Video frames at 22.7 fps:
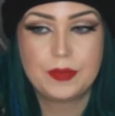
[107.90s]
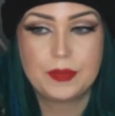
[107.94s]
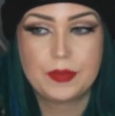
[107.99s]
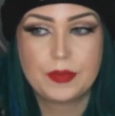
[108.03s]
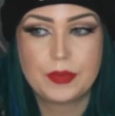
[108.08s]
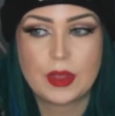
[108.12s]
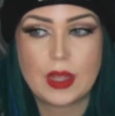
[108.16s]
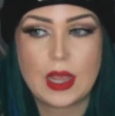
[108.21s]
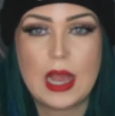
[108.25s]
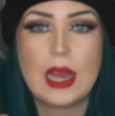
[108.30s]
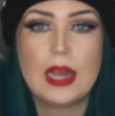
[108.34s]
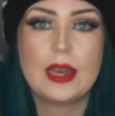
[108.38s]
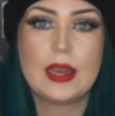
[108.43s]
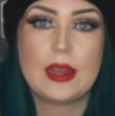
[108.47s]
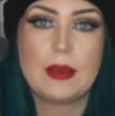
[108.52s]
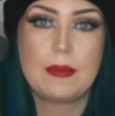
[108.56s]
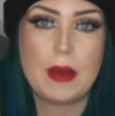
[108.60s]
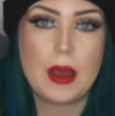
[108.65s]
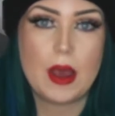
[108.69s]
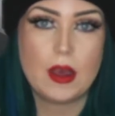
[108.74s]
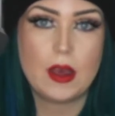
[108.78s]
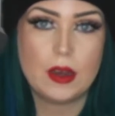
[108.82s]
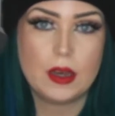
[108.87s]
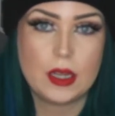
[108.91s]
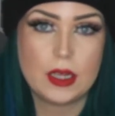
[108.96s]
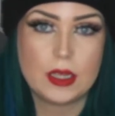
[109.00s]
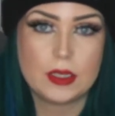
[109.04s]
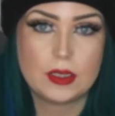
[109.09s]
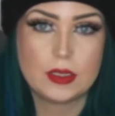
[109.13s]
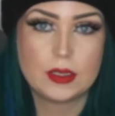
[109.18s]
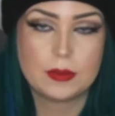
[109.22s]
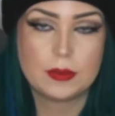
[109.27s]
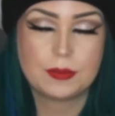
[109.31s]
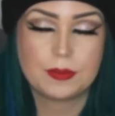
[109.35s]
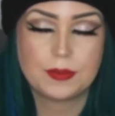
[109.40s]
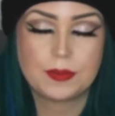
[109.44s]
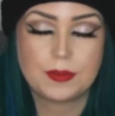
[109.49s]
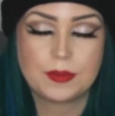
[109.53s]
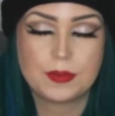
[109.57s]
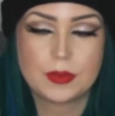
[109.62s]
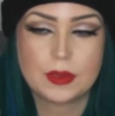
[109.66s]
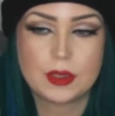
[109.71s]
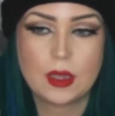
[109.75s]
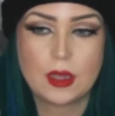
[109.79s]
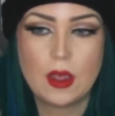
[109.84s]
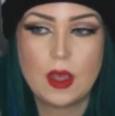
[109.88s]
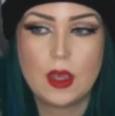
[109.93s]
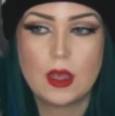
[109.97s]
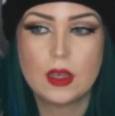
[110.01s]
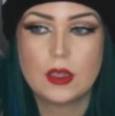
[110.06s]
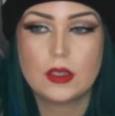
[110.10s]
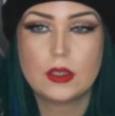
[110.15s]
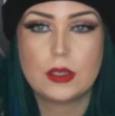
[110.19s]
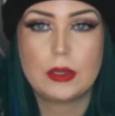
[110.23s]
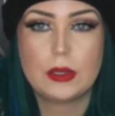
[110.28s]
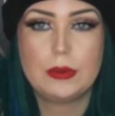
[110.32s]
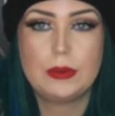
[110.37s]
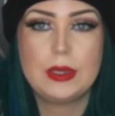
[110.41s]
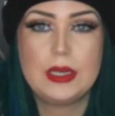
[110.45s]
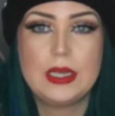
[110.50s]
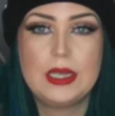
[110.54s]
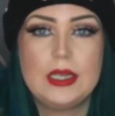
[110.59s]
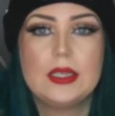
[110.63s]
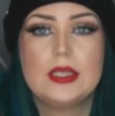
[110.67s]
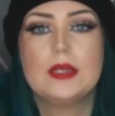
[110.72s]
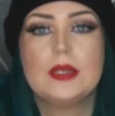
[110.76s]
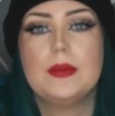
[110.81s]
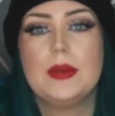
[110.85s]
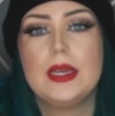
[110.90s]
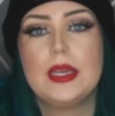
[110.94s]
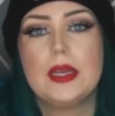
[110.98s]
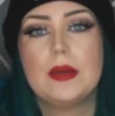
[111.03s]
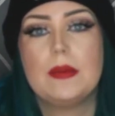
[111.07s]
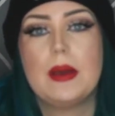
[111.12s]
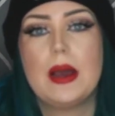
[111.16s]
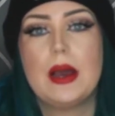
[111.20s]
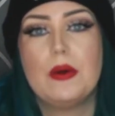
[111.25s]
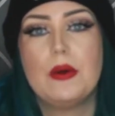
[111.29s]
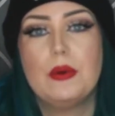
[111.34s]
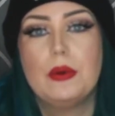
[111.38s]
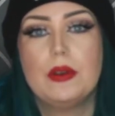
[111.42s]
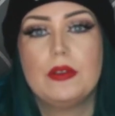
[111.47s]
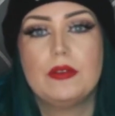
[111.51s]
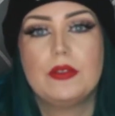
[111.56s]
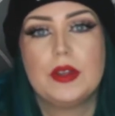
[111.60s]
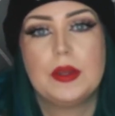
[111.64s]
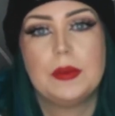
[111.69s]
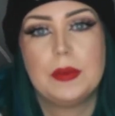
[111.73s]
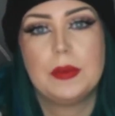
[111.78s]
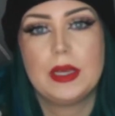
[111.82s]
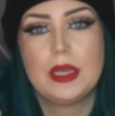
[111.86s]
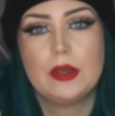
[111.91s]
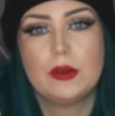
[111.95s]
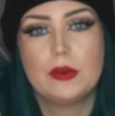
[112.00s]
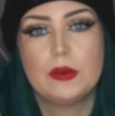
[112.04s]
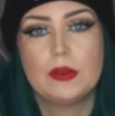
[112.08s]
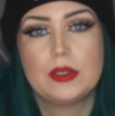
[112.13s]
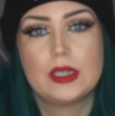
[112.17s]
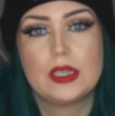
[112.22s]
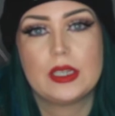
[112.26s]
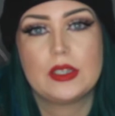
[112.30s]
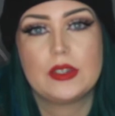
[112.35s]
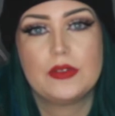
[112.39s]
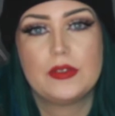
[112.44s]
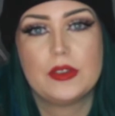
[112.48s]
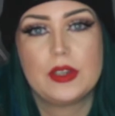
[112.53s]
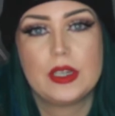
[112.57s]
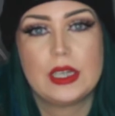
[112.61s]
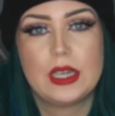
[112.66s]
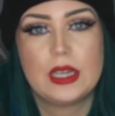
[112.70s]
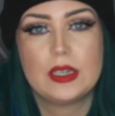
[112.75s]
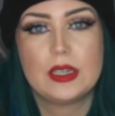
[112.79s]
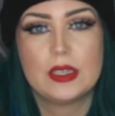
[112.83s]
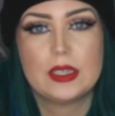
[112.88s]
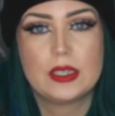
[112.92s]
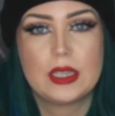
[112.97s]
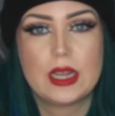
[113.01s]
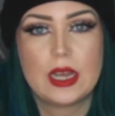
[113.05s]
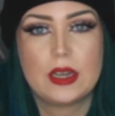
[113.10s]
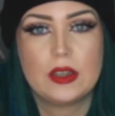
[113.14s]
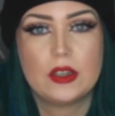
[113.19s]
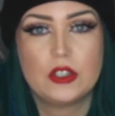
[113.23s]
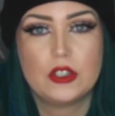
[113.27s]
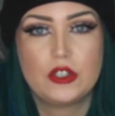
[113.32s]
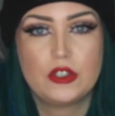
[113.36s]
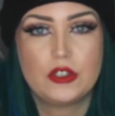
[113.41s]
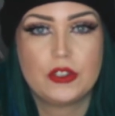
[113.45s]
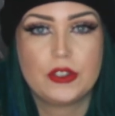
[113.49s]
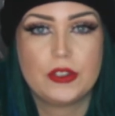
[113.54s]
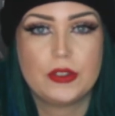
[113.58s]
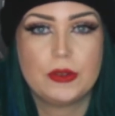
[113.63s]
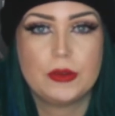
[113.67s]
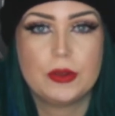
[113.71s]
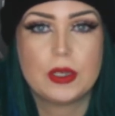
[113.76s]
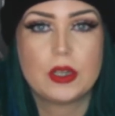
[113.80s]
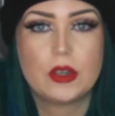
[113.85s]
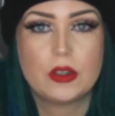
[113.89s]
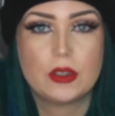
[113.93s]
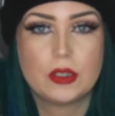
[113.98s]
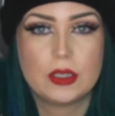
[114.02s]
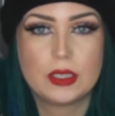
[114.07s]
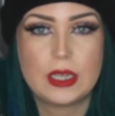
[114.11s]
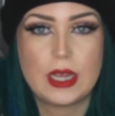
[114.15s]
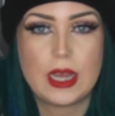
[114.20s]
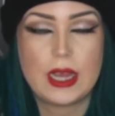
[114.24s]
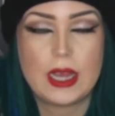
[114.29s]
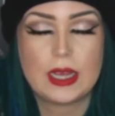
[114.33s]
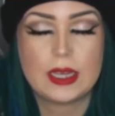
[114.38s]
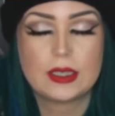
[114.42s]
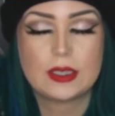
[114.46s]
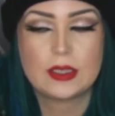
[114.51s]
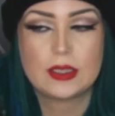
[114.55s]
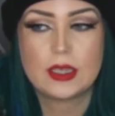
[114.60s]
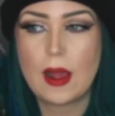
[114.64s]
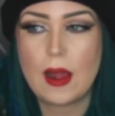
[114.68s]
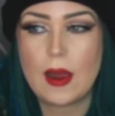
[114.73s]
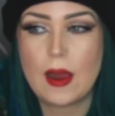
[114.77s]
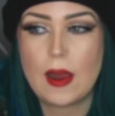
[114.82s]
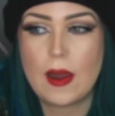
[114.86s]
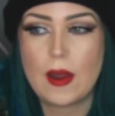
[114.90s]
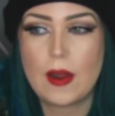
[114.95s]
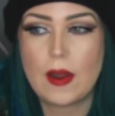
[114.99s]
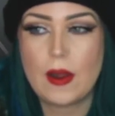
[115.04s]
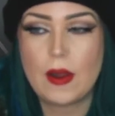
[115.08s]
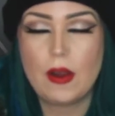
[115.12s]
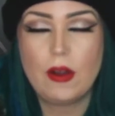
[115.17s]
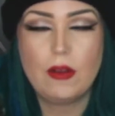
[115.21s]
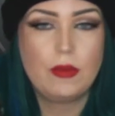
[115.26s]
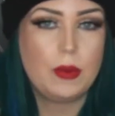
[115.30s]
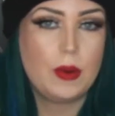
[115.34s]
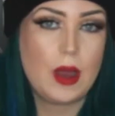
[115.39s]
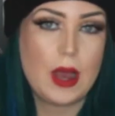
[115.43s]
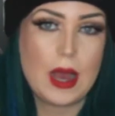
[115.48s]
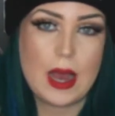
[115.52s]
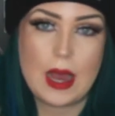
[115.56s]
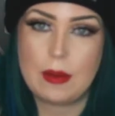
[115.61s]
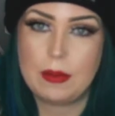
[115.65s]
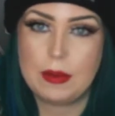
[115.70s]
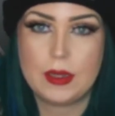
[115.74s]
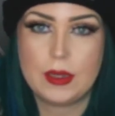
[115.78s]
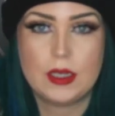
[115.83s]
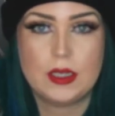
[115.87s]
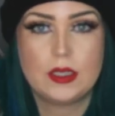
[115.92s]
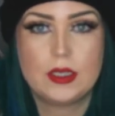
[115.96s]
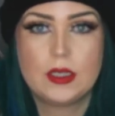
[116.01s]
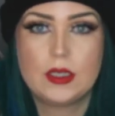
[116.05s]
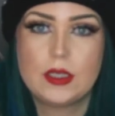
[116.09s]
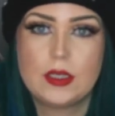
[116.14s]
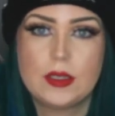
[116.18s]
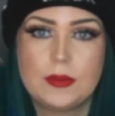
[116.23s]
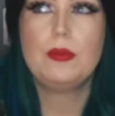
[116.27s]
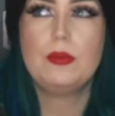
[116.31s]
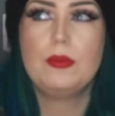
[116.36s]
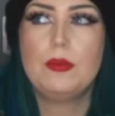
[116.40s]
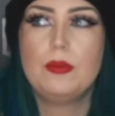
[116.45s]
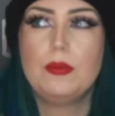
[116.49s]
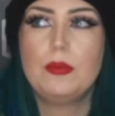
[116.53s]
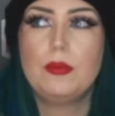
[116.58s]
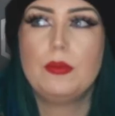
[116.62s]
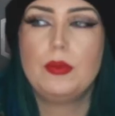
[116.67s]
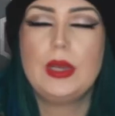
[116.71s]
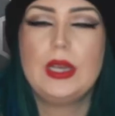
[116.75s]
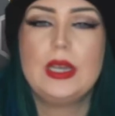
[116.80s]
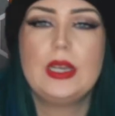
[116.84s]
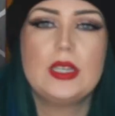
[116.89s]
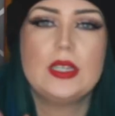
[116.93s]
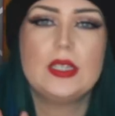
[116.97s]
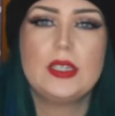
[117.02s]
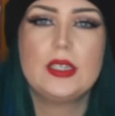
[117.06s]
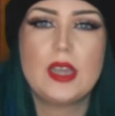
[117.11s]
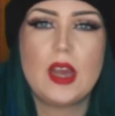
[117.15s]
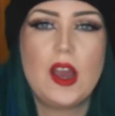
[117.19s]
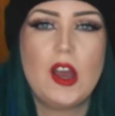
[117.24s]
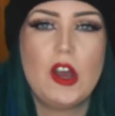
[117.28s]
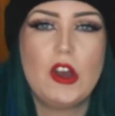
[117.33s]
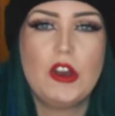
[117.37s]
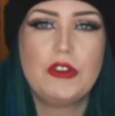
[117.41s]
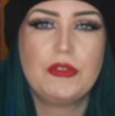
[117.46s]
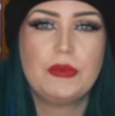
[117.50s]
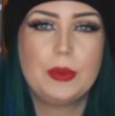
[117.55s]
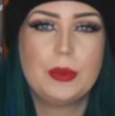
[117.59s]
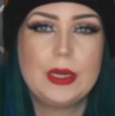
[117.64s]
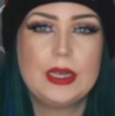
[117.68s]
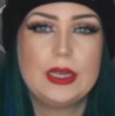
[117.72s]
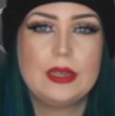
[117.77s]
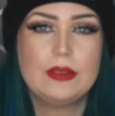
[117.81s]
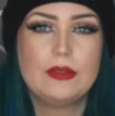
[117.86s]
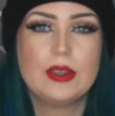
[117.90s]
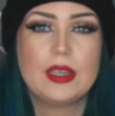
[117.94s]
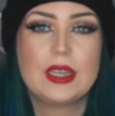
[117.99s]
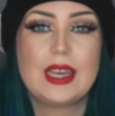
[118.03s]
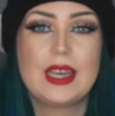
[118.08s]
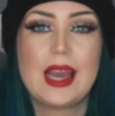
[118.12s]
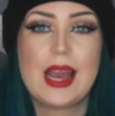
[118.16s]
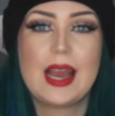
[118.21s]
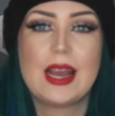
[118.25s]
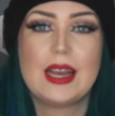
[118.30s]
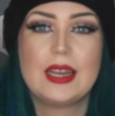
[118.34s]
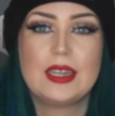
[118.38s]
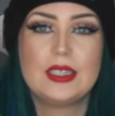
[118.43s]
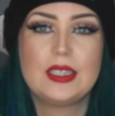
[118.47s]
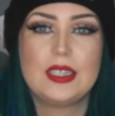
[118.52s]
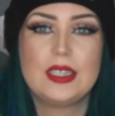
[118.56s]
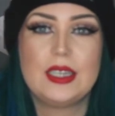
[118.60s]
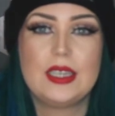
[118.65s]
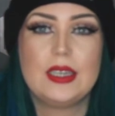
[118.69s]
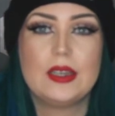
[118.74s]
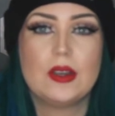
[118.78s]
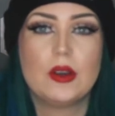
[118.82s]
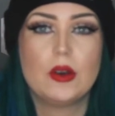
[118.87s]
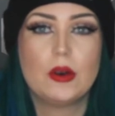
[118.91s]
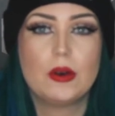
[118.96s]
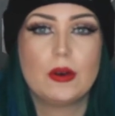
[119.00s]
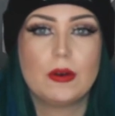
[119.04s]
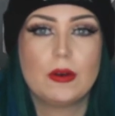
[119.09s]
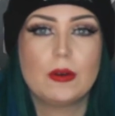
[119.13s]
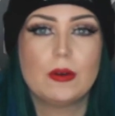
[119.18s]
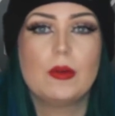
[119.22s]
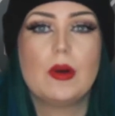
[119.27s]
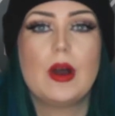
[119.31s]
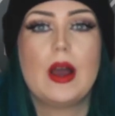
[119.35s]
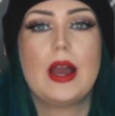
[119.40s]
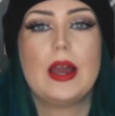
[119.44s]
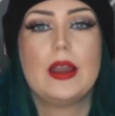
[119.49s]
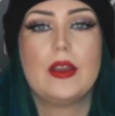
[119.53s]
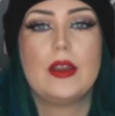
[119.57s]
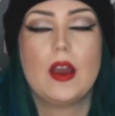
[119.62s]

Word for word: and their partners. So we need to speak about all of them in order to fully understand the true context of what happened. We're going to start off with Kandi Hall and her